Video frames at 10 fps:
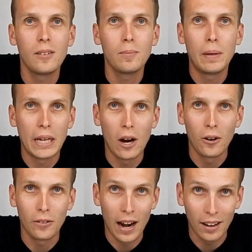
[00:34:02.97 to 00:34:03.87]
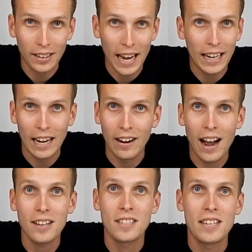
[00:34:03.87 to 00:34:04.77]
we can't be going around
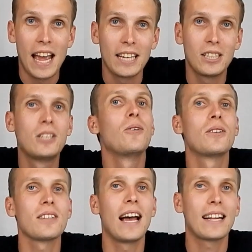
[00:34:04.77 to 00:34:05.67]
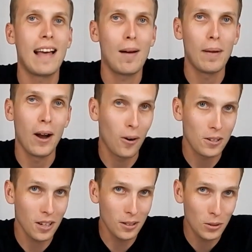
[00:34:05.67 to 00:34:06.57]
getting our asses handed to us like
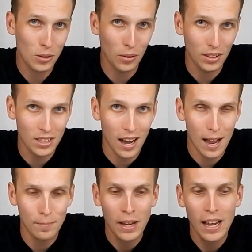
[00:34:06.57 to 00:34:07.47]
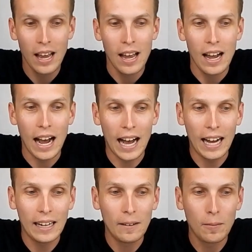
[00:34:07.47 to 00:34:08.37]
that by horizontals all the time.
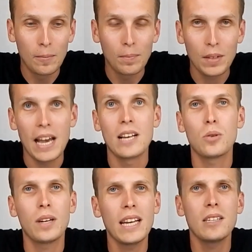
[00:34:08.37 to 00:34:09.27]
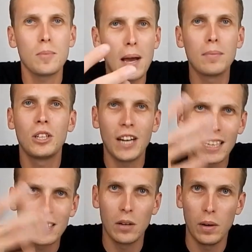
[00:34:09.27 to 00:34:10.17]
Um, yeah, so we need to be
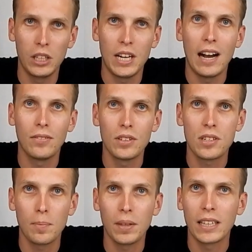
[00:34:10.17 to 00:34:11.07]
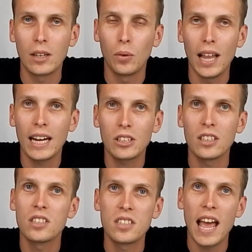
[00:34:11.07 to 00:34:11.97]
able to change that wedge out for something that
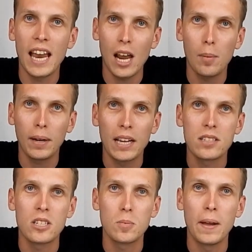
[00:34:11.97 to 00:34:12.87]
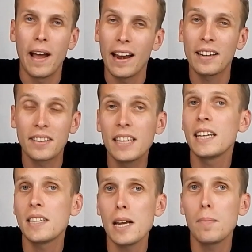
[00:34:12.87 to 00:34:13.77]
will actually stand up against a spinner.
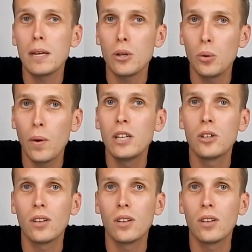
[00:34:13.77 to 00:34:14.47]
And I think a T P